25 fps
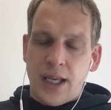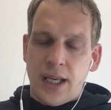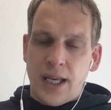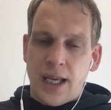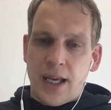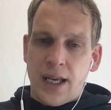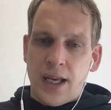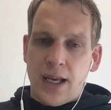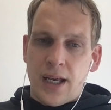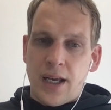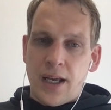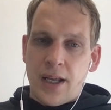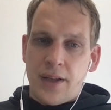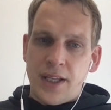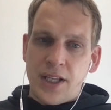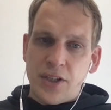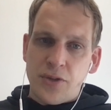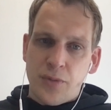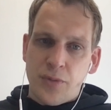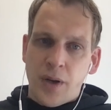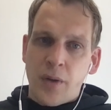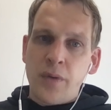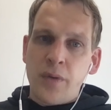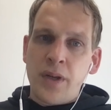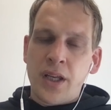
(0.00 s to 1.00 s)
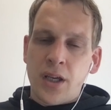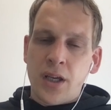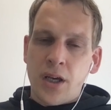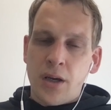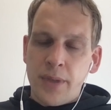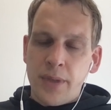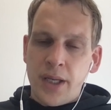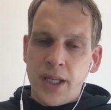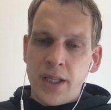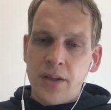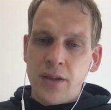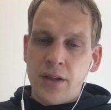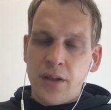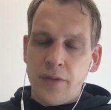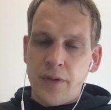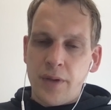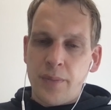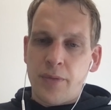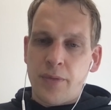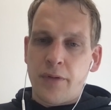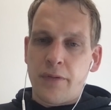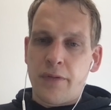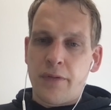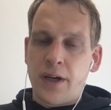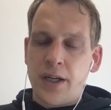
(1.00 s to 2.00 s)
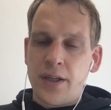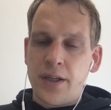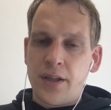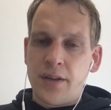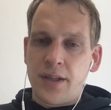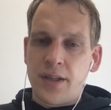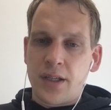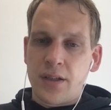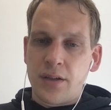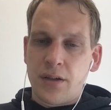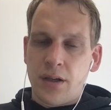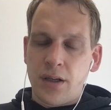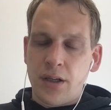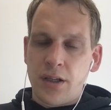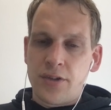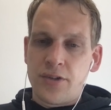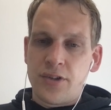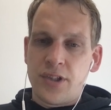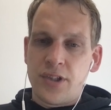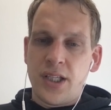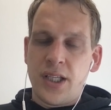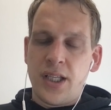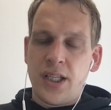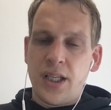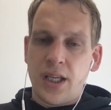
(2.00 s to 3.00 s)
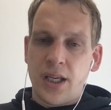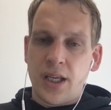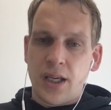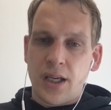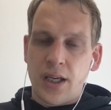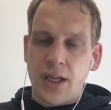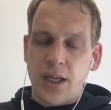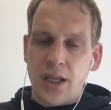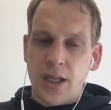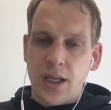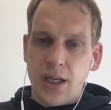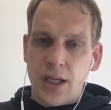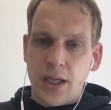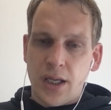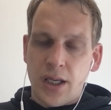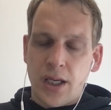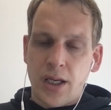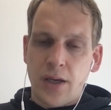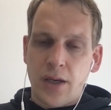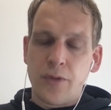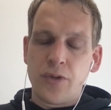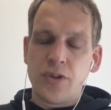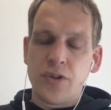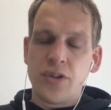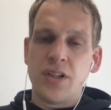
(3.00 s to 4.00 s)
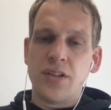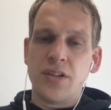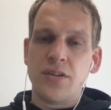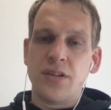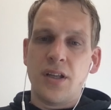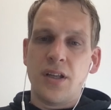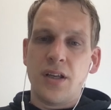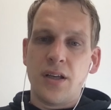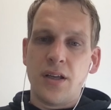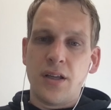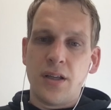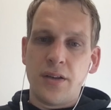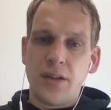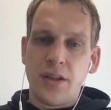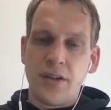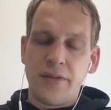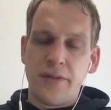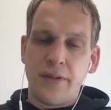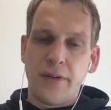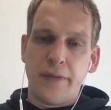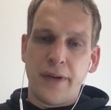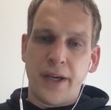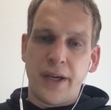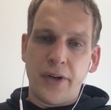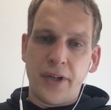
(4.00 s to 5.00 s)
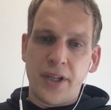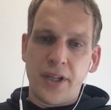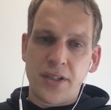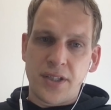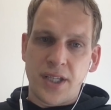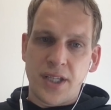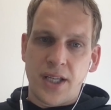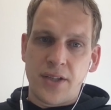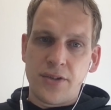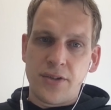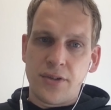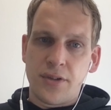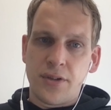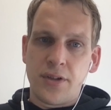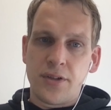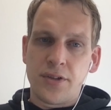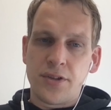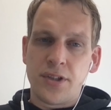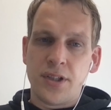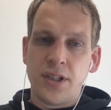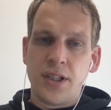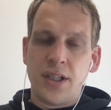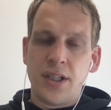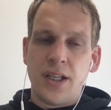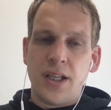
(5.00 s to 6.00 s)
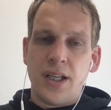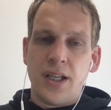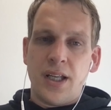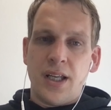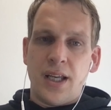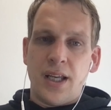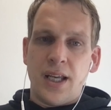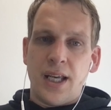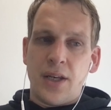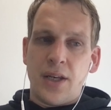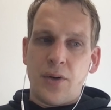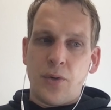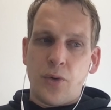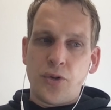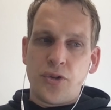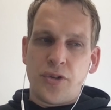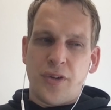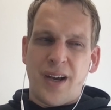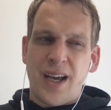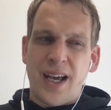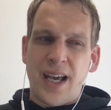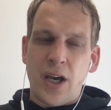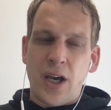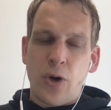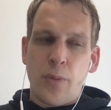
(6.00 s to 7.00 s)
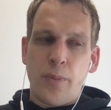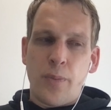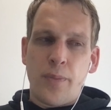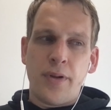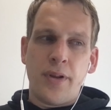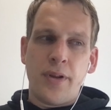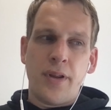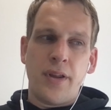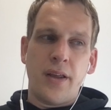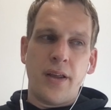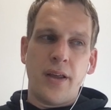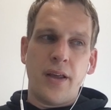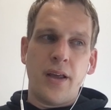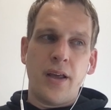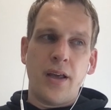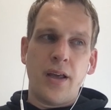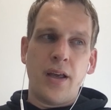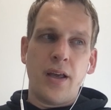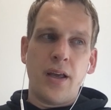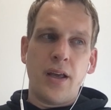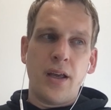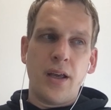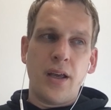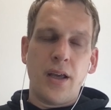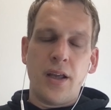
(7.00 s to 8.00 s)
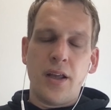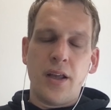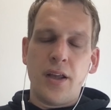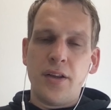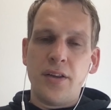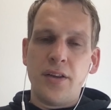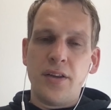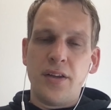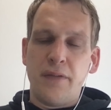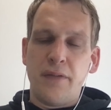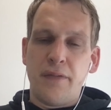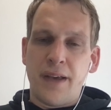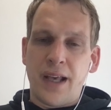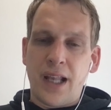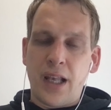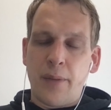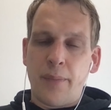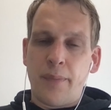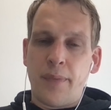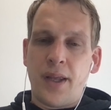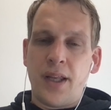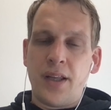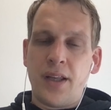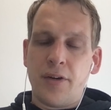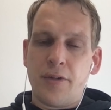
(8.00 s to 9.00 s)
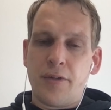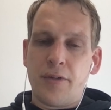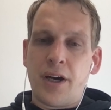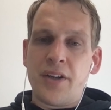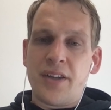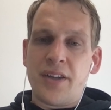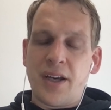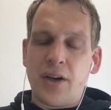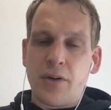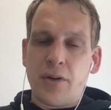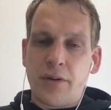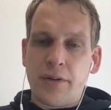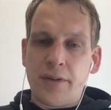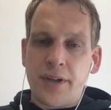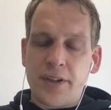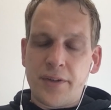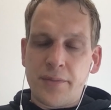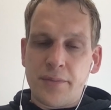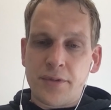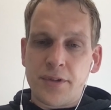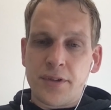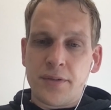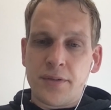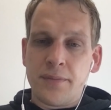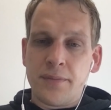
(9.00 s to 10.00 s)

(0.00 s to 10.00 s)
Uh, and that's where we come in. We provide the technology, uh, the, the, the various sensors, and also help uh, developing the right algorithm.